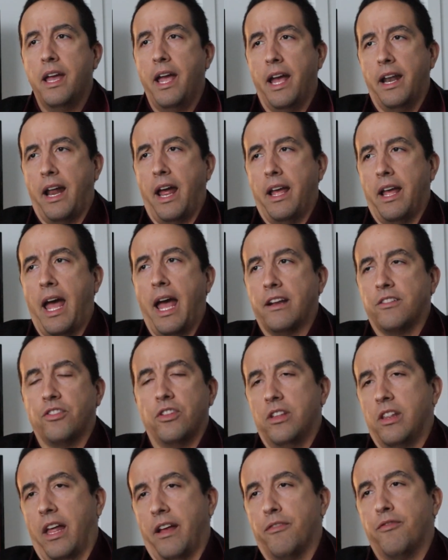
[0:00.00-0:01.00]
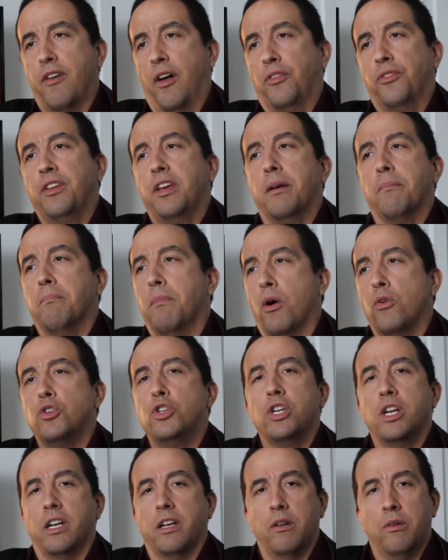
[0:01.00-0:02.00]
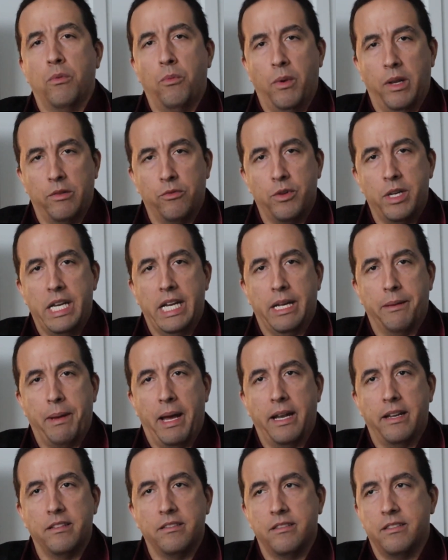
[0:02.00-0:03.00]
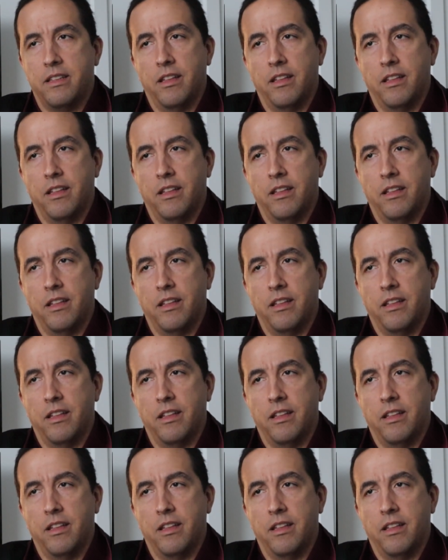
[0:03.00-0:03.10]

And I actually like felt emotion when reading about